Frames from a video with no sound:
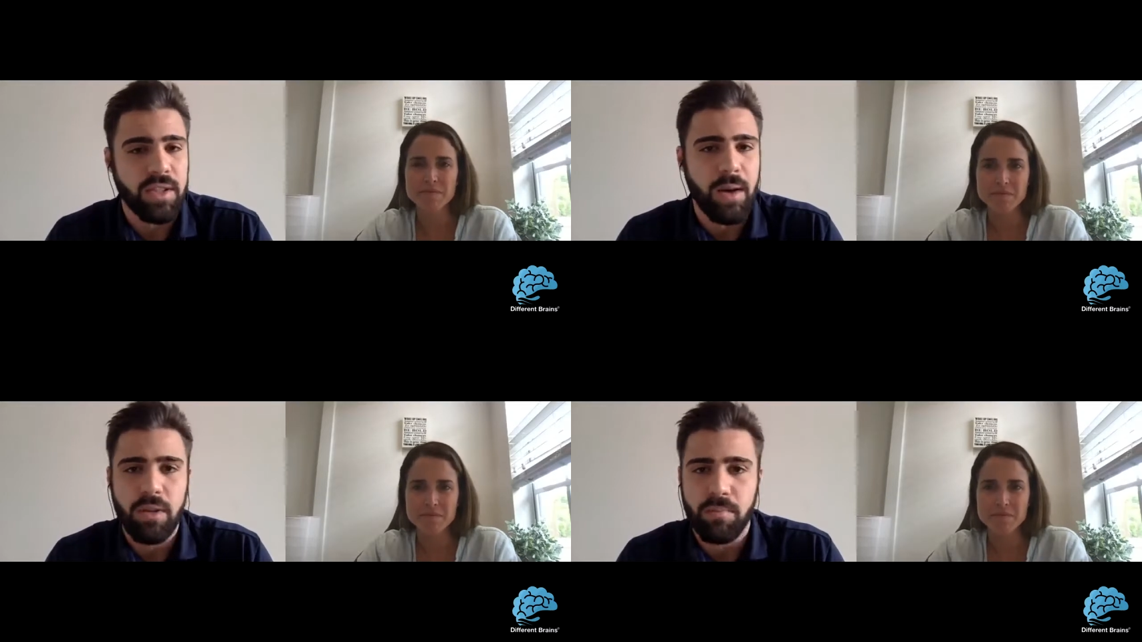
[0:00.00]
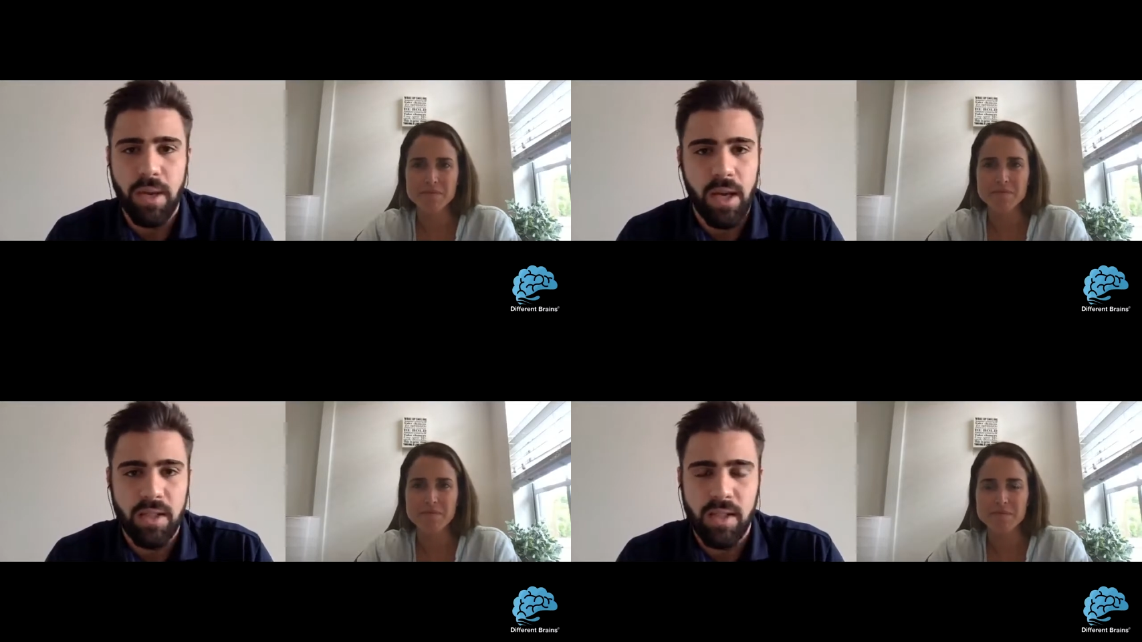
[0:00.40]
Speaker 1: And I was
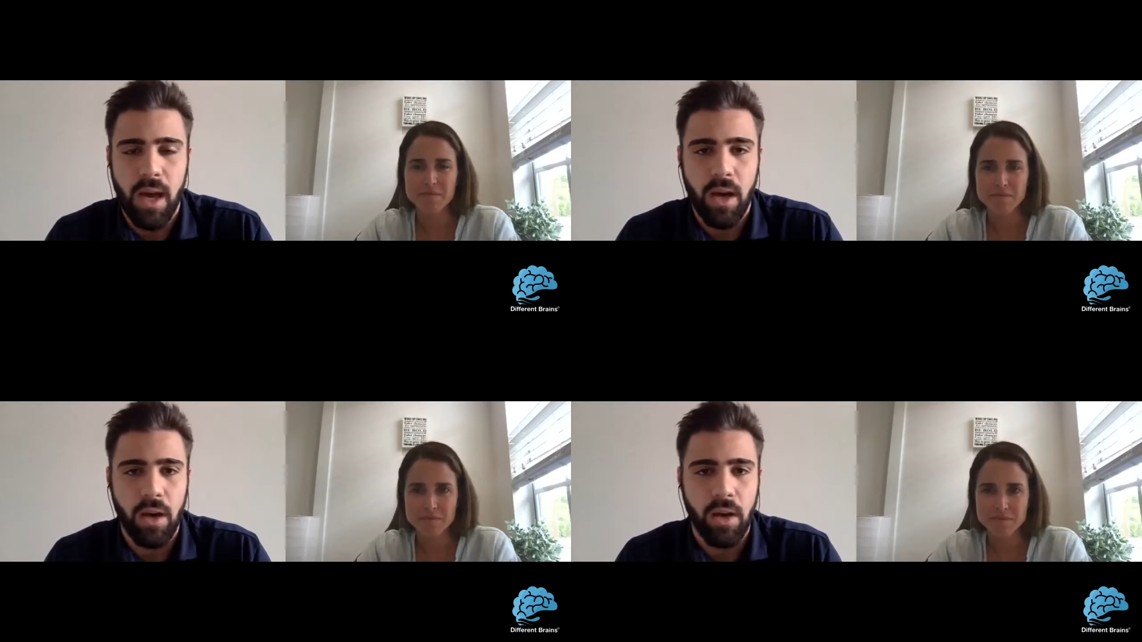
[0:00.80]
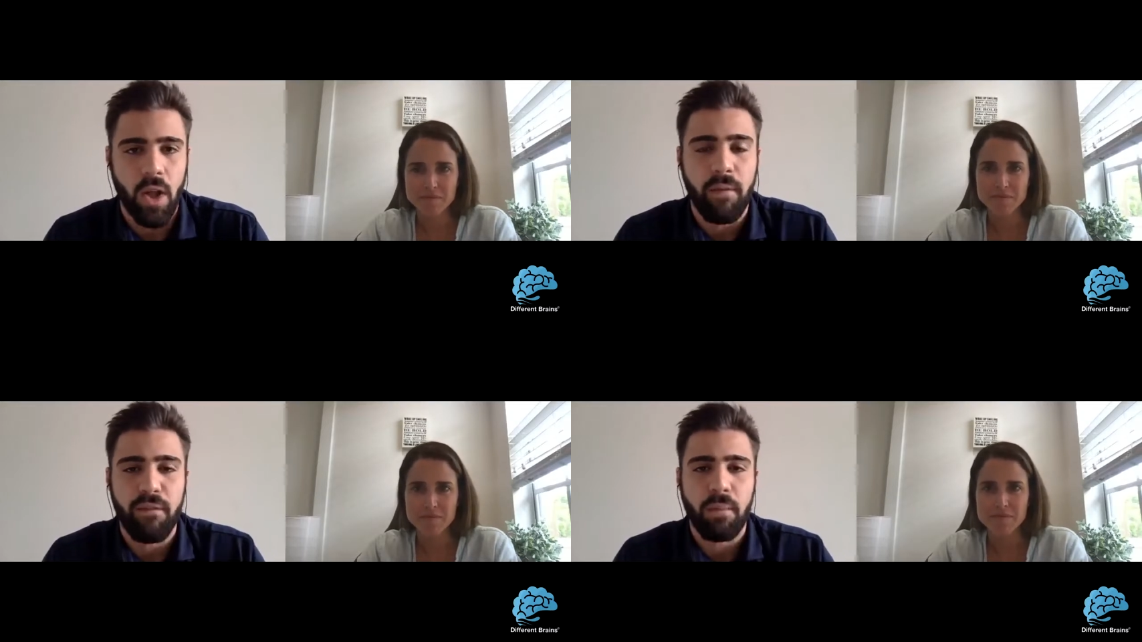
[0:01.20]
big on soccer. You know,
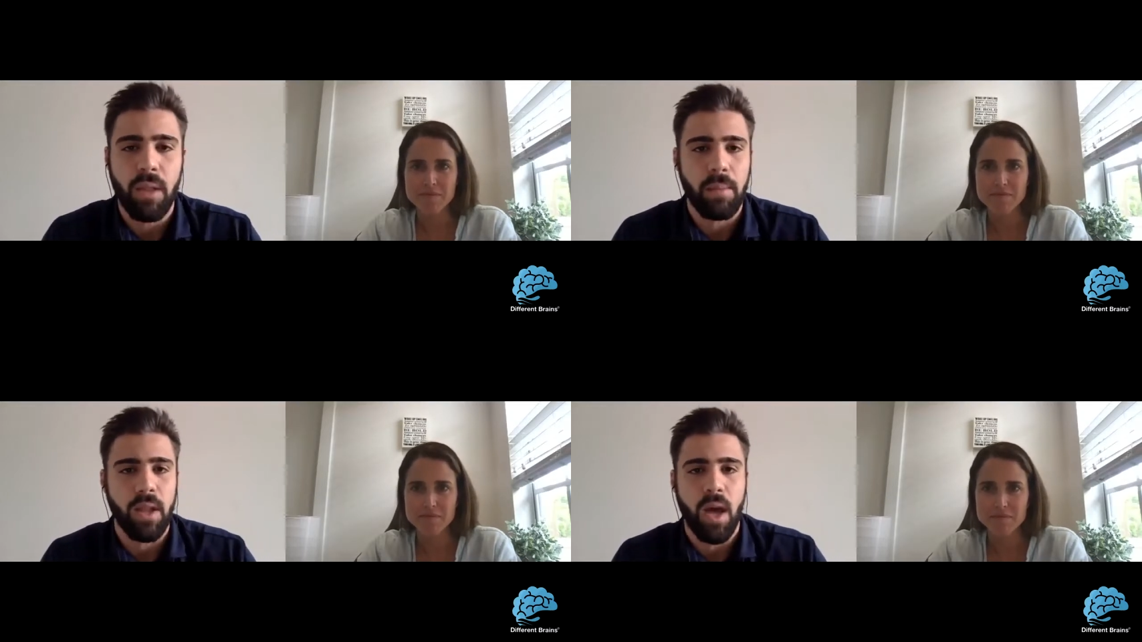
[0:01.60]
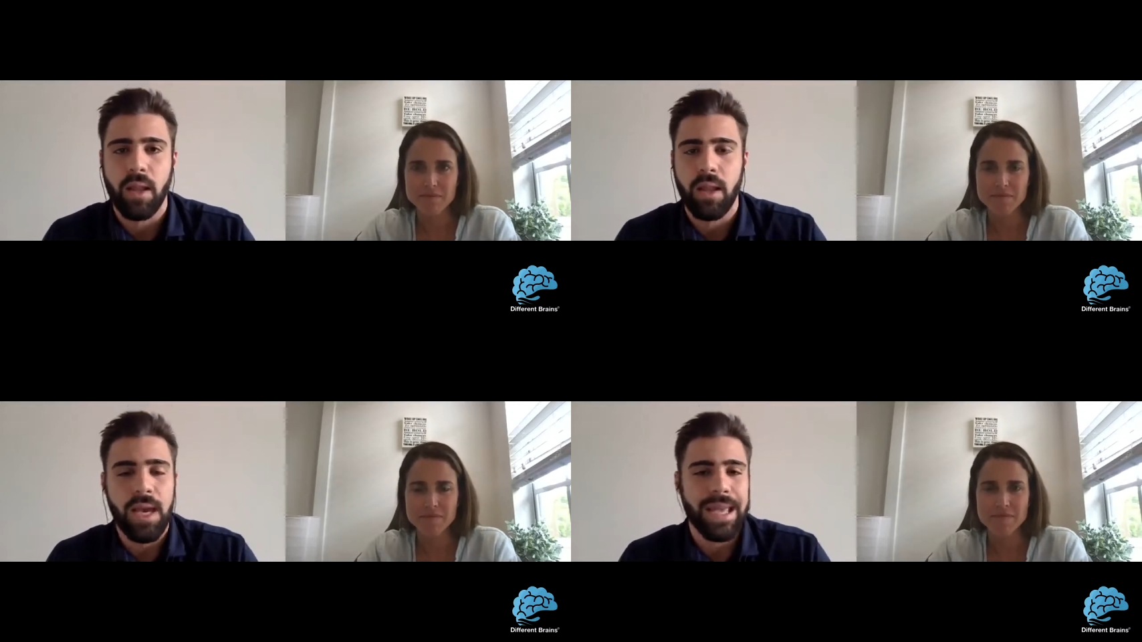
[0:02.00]
I'm from Lebanon,
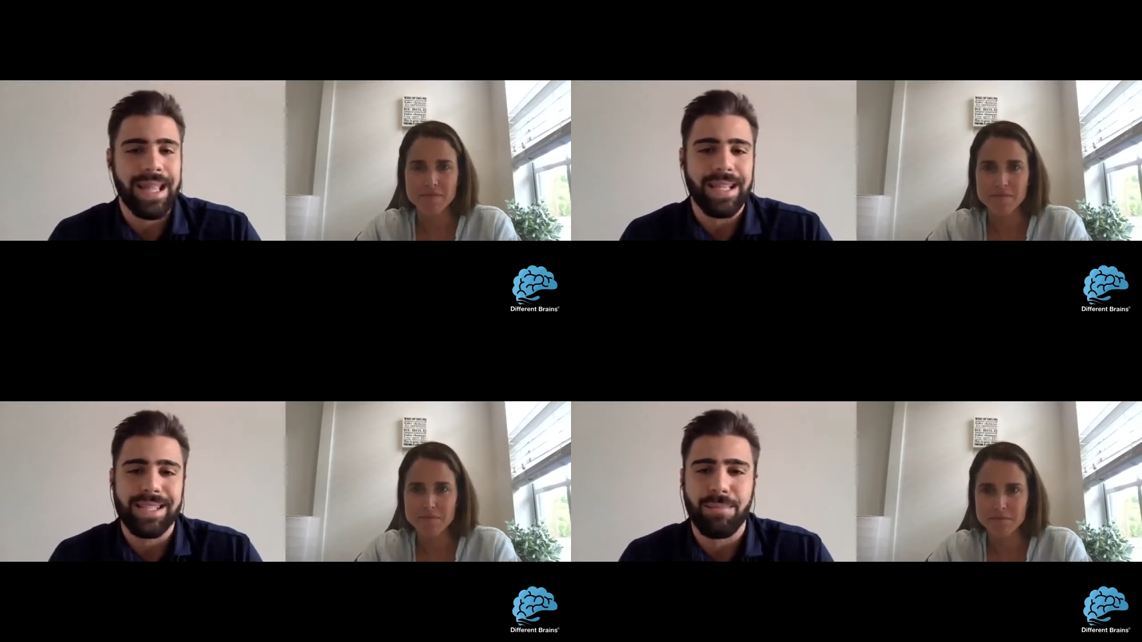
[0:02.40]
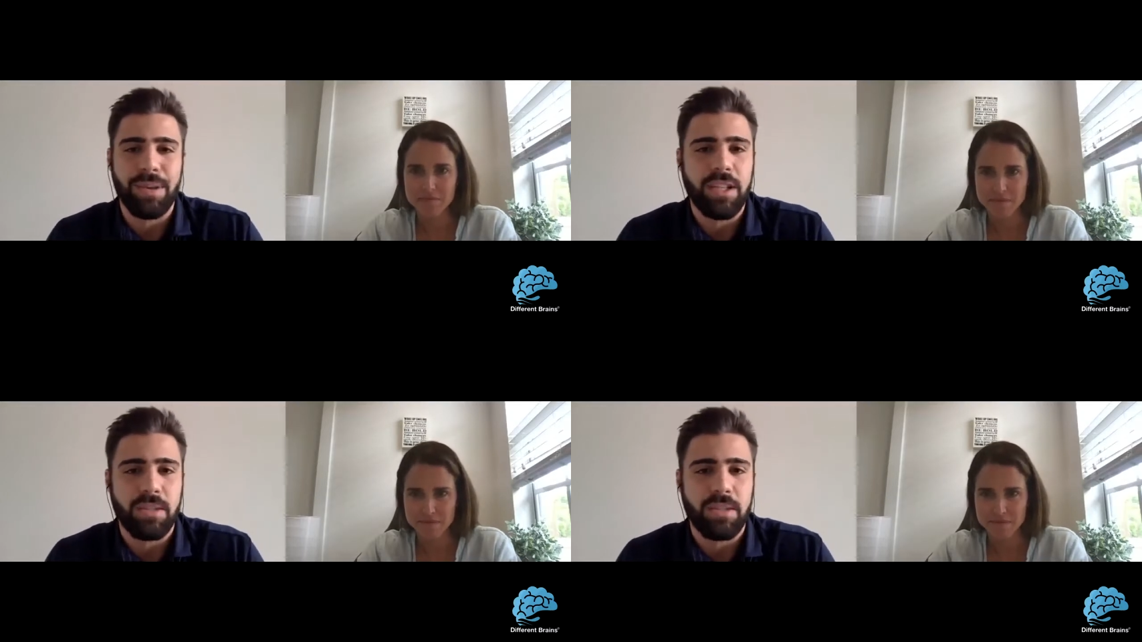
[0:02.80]
and that's the big